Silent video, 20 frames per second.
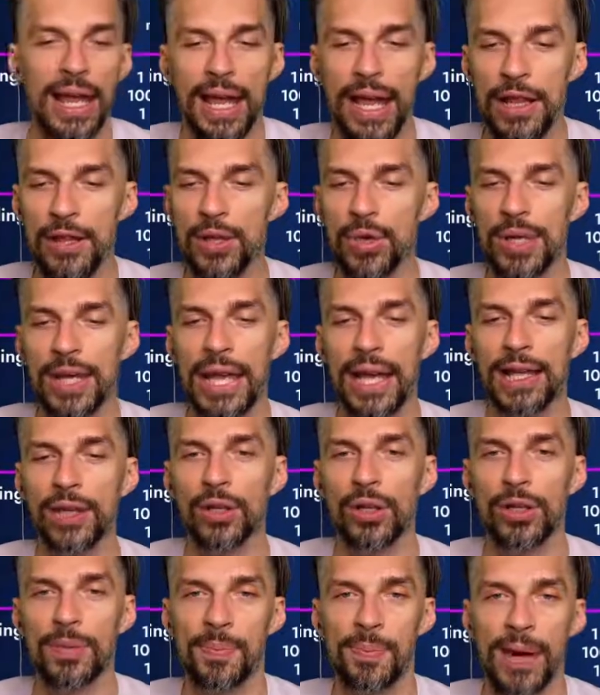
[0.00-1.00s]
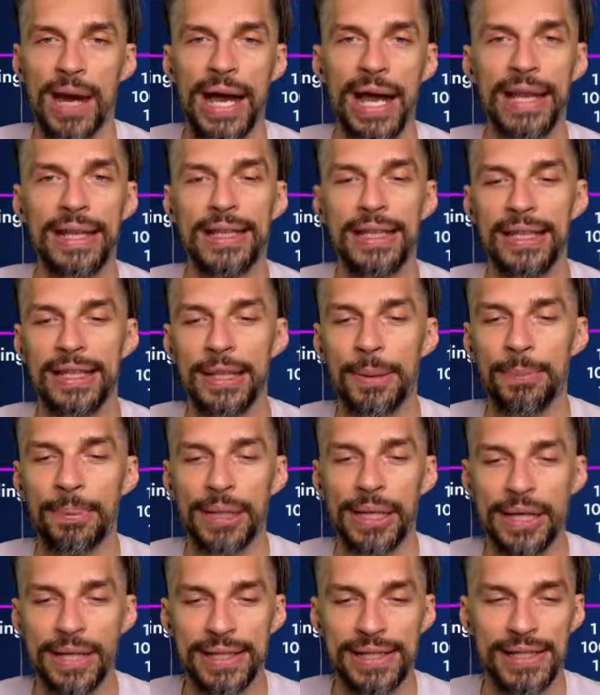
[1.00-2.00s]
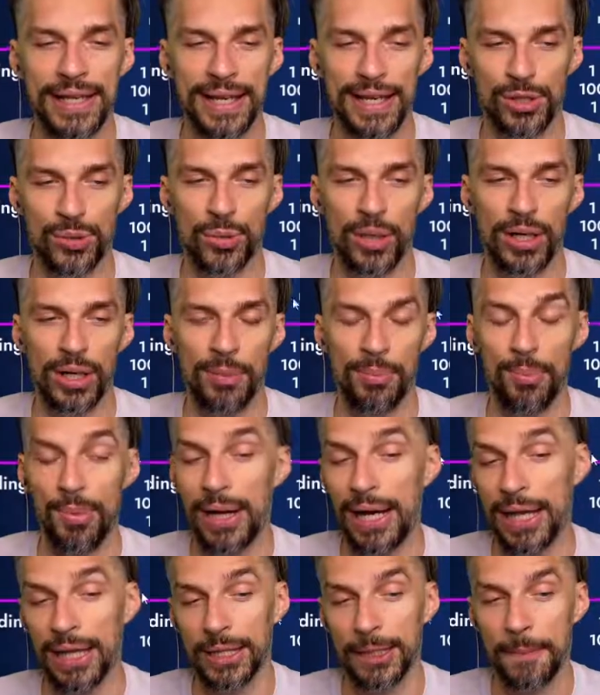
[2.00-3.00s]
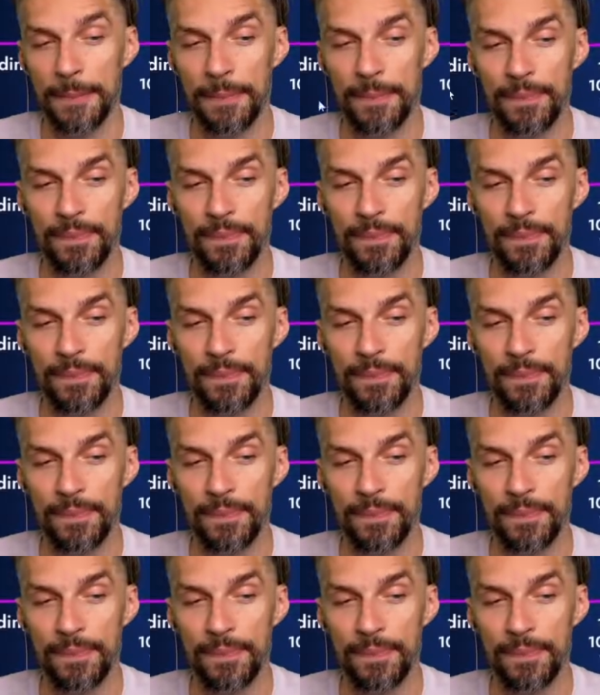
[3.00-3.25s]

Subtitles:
And you cannot mine in the plains as well. But